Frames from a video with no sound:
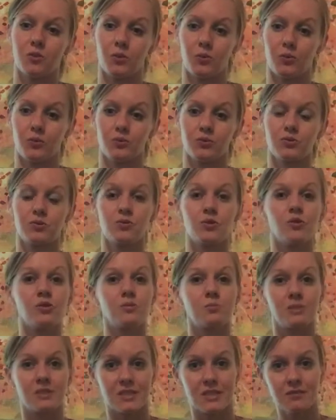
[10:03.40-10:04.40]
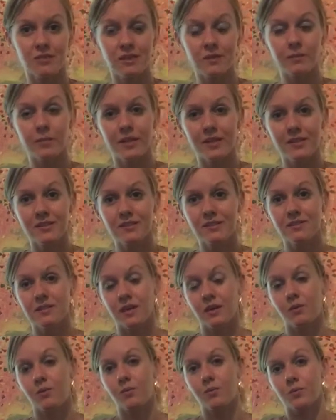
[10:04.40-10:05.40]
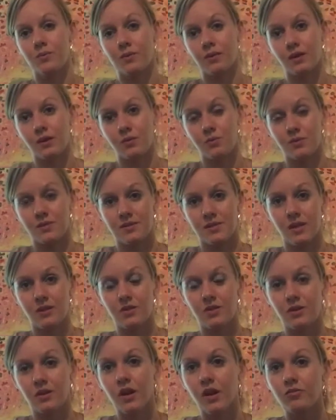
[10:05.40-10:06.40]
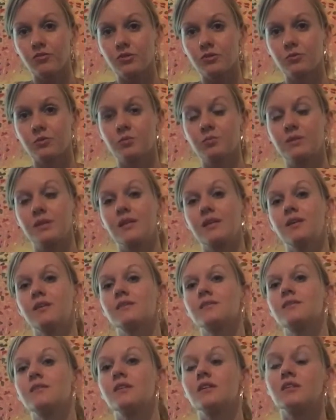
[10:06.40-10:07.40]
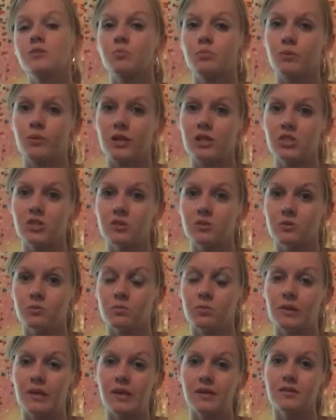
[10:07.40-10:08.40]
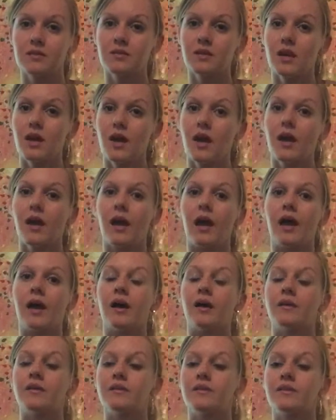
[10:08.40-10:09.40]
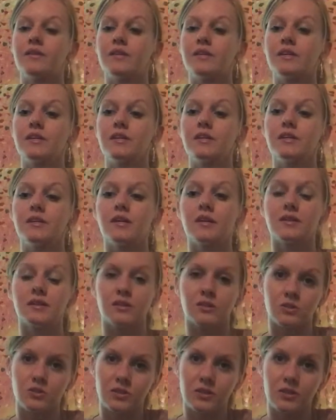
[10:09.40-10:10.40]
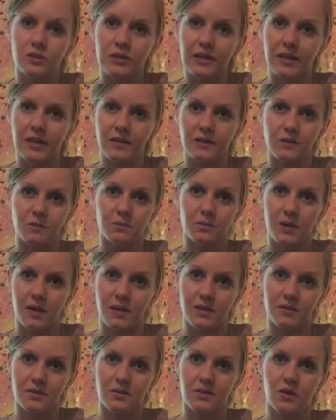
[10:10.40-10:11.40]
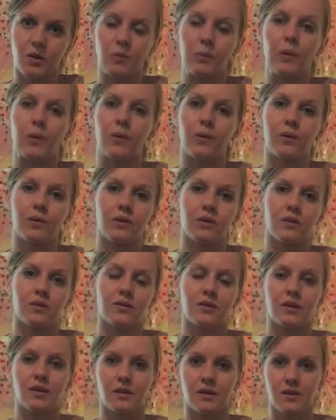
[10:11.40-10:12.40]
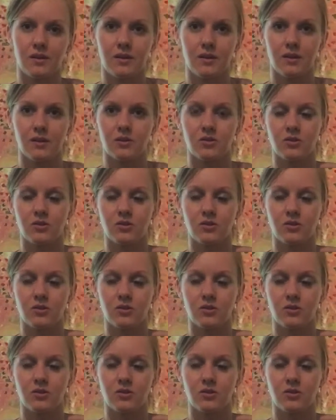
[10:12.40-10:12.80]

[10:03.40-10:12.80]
those specific places, like we said, the comfortable place, the inspirational place, and the entertaining space. Come on, like